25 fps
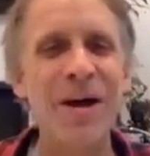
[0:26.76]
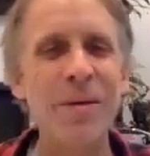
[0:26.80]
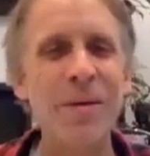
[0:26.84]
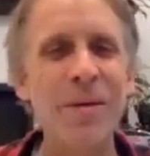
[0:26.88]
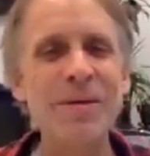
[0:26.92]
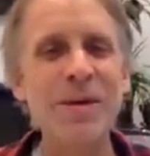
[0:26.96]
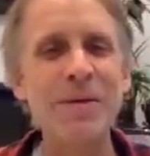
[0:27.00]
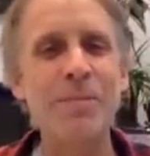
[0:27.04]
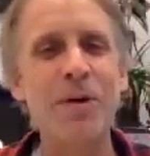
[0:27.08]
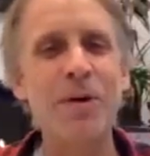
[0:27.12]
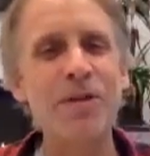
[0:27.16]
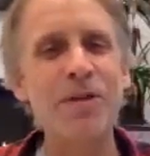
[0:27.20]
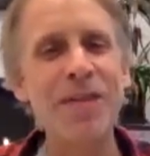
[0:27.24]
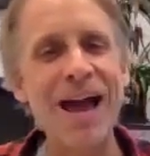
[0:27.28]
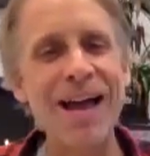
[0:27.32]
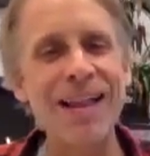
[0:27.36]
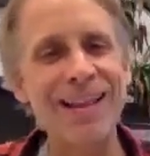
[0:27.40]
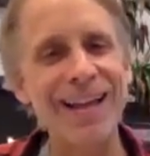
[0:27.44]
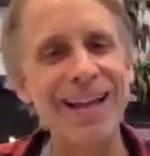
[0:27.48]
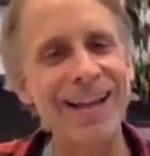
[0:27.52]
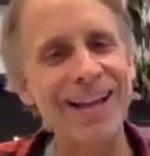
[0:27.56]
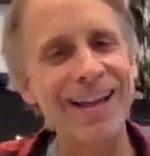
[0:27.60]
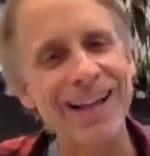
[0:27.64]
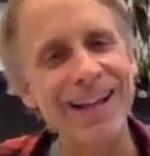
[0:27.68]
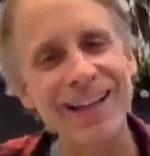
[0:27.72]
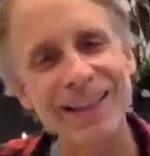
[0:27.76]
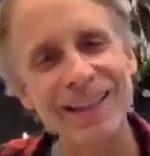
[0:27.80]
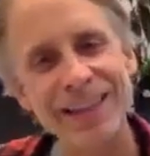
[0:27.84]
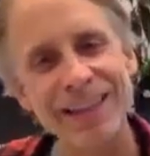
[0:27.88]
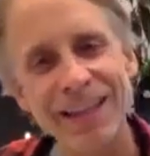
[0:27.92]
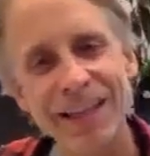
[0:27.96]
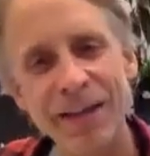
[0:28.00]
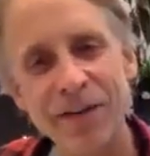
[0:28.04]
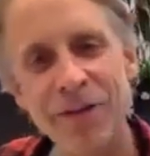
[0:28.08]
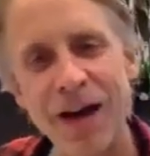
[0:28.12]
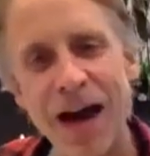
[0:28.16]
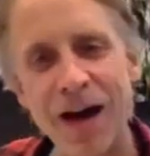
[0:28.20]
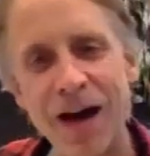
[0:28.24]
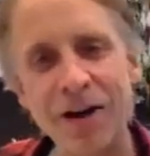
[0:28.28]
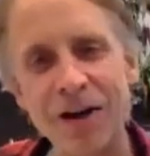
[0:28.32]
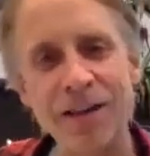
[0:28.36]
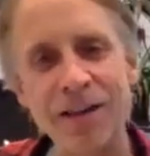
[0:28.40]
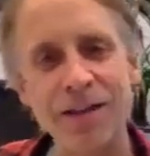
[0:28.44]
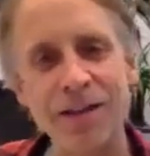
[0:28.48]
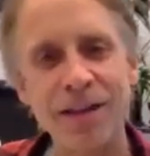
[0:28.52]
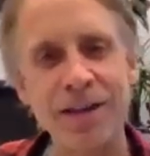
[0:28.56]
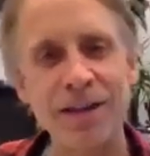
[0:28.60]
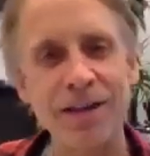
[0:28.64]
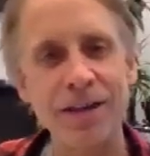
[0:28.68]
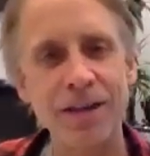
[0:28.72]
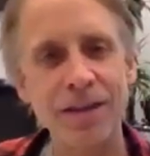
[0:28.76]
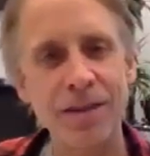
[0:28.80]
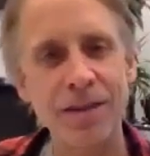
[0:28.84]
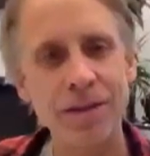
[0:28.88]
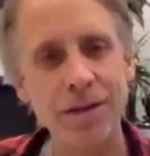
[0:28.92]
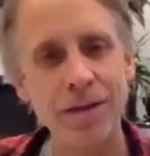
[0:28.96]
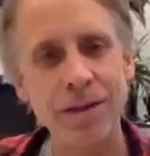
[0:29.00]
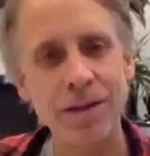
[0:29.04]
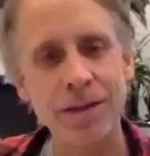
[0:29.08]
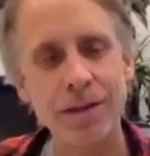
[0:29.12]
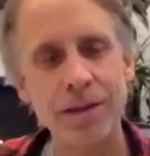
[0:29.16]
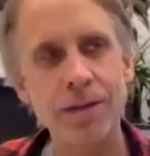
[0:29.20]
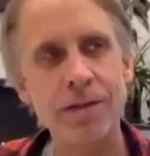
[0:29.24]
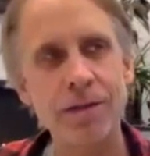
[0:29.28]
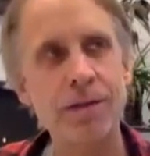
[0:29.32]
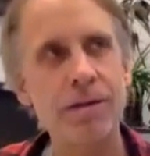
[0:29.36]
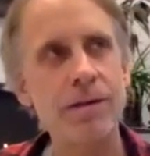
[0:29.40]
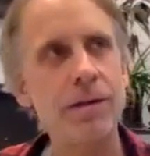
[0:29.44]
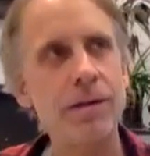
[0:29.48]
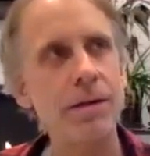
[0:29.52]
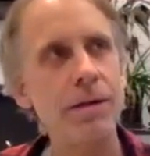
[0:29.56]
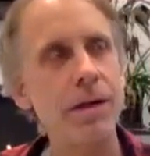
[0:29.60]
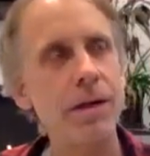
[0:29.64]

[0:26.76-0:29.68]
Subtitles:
People that like live out in the